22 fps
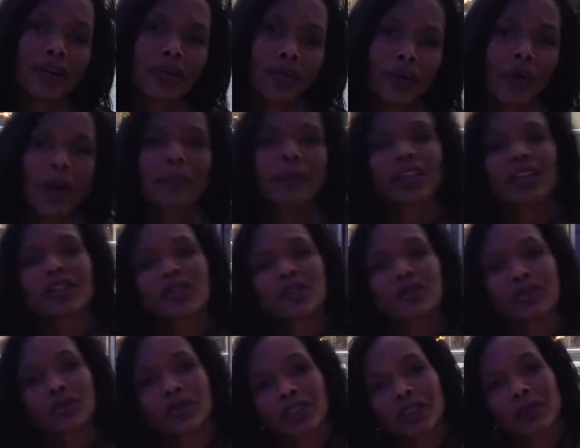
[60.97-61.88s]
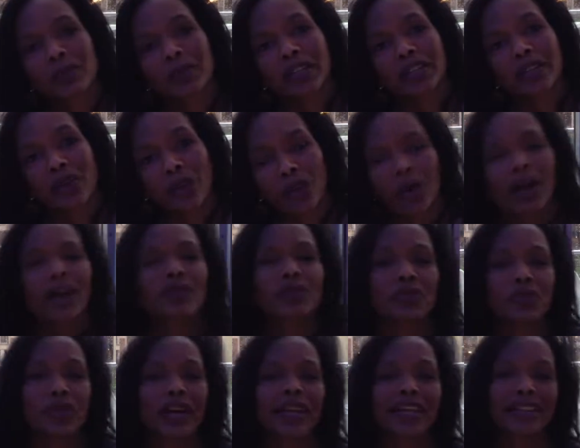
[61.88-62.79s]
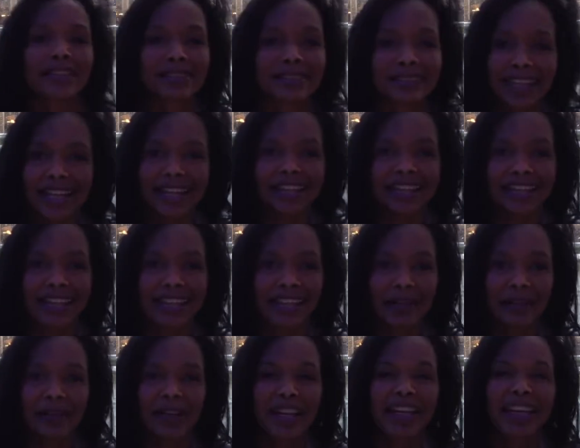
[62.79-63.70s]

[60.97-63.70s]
or I'm going to do a little bit, or I'll try next time,